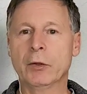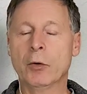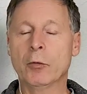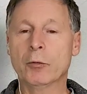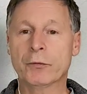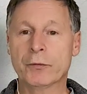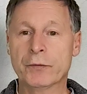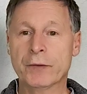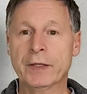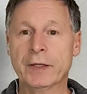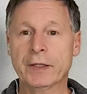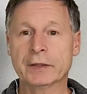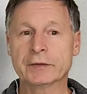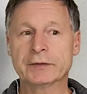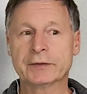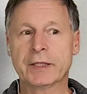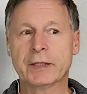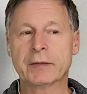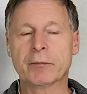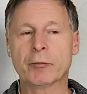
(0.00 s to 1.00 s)
things
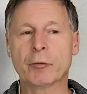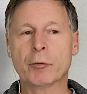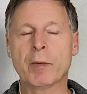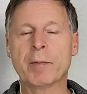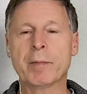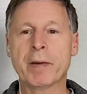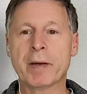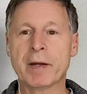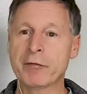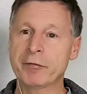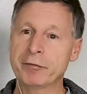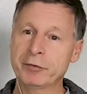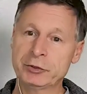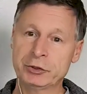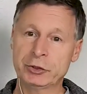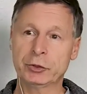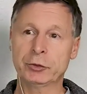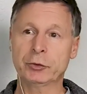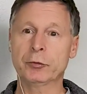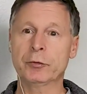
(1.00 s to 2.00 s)
that would be
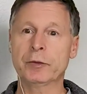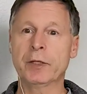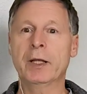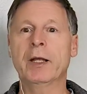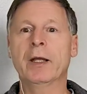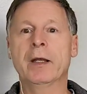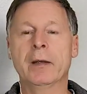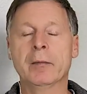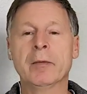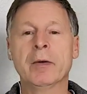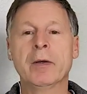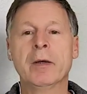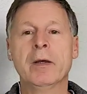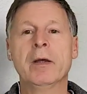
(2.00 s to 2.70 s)
beneficial to them